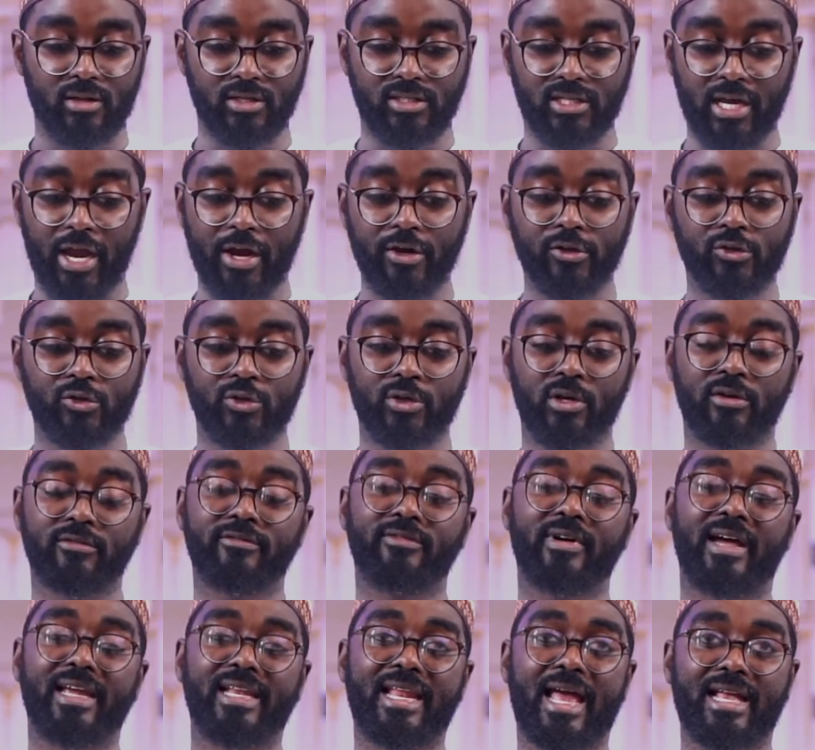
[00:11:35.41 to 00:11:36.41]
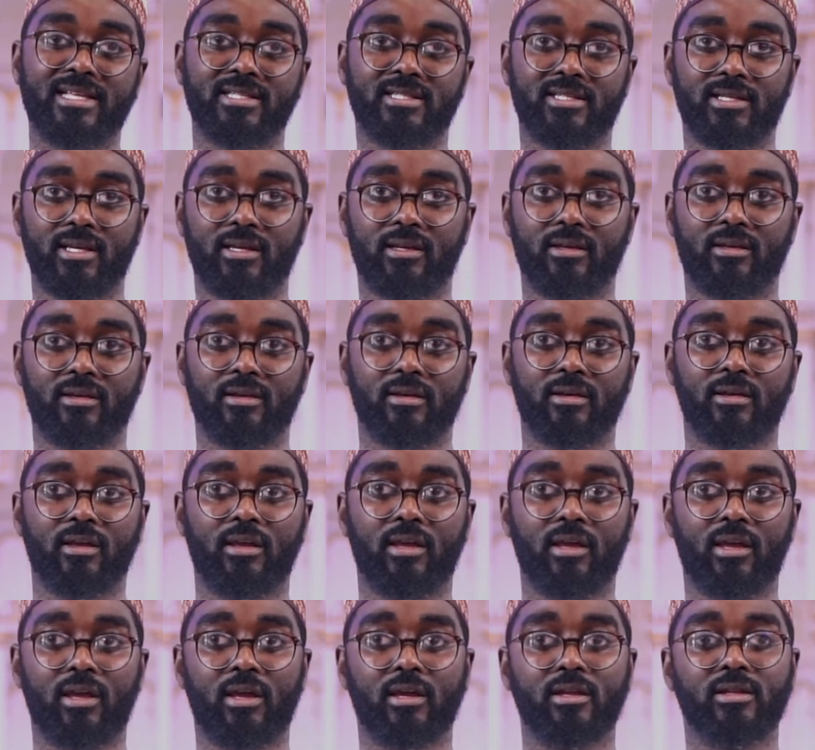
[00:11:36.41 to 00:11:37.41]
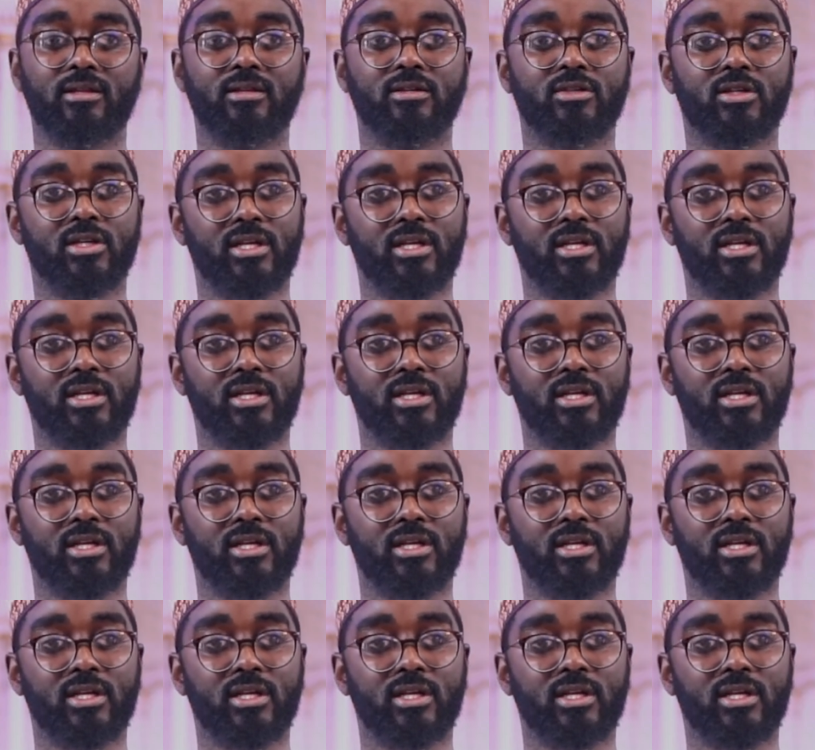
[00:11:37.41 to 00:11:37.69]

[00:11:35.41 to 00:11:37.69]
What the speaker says: territory of financing in